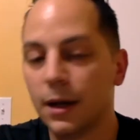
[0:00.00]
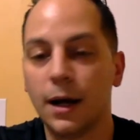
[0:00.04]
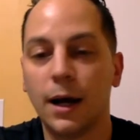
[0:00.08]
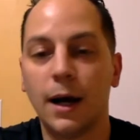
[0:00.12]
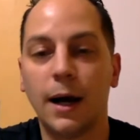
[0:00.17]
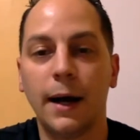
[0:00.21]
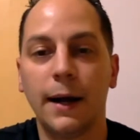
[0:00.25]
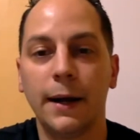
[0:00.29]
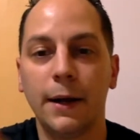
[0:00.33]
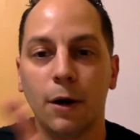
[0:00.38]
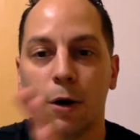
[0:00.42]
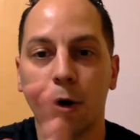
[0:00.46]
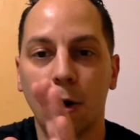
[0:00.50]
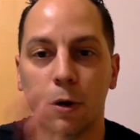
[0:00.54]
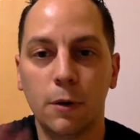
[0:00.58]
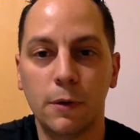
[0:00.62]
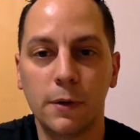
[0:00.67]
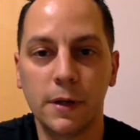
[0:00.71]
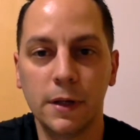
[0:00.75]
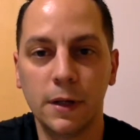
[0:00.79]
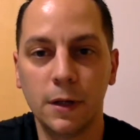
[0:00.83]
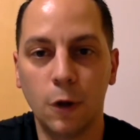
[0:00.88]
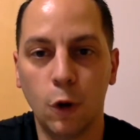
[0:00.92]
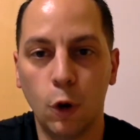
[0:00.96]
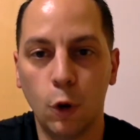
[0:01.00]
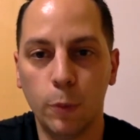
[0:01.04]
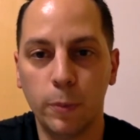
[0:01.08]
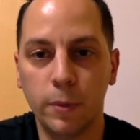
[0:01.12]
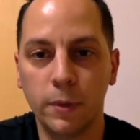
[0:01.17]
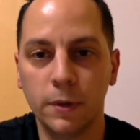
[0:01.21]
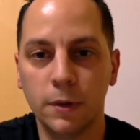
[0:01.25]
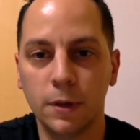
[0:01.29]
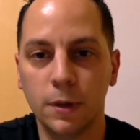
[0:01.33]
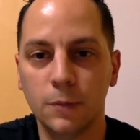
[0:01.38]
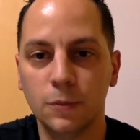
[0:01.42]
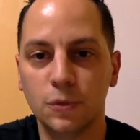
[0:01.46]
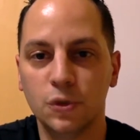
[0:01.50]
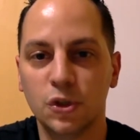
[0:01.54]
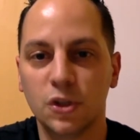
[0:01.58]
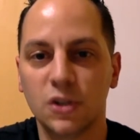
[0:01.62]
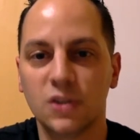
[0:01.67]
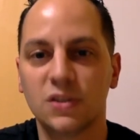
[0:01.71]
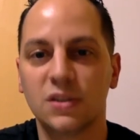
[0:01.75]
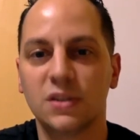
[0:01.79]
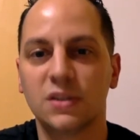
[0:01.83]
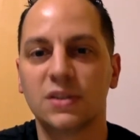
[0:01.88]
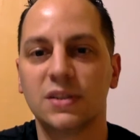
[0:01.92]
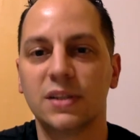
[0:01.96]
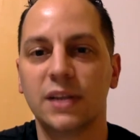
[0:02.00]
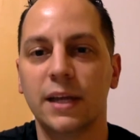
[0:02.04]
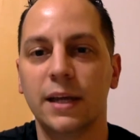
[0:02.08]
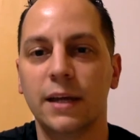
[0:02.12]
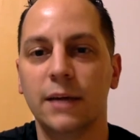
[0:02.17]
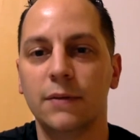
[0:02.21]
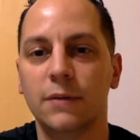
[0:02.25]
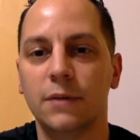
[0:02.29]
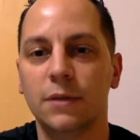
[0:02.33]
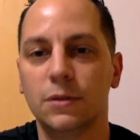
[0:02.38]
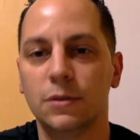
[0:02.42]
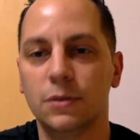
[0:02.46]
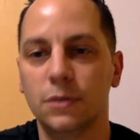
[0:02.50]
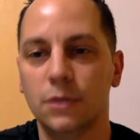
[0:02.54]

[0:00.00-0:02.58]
I already opened them just to save the,